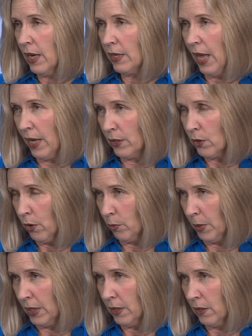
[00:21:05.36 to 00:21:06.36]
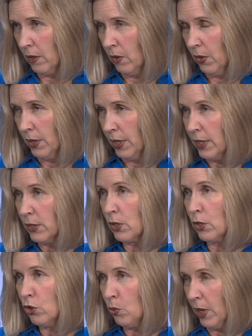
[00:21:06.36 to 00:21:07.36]
an adenoma is
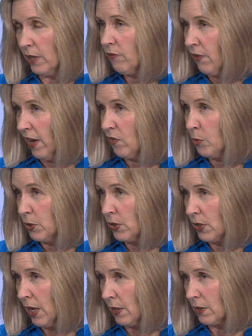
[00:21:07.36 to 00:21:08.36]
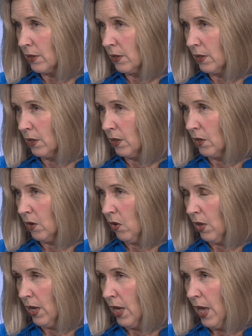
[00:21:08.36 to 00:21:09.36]
25%.
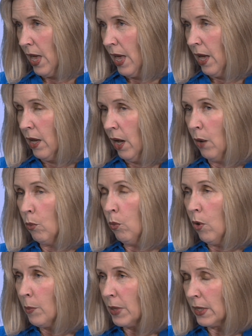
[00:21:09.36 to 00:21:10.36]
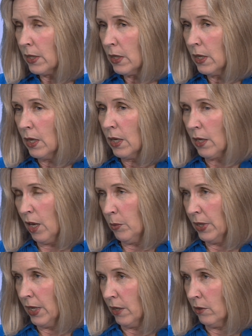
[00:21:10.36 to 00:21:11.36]
A woman
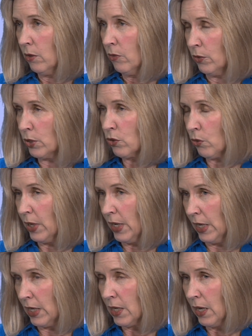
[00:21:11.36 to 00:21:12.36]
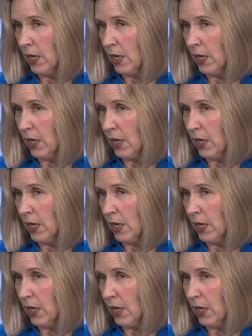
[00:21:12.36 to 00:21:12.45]
coming in for screening